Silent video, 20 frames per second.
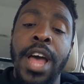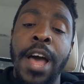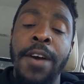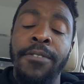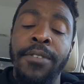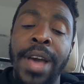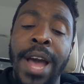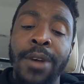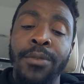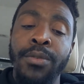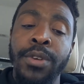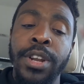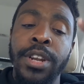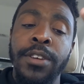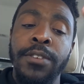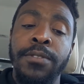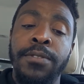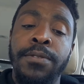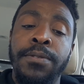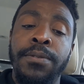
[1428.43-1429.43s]
I've got rid
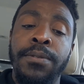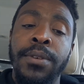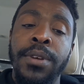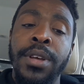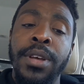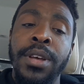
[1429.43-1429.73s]
of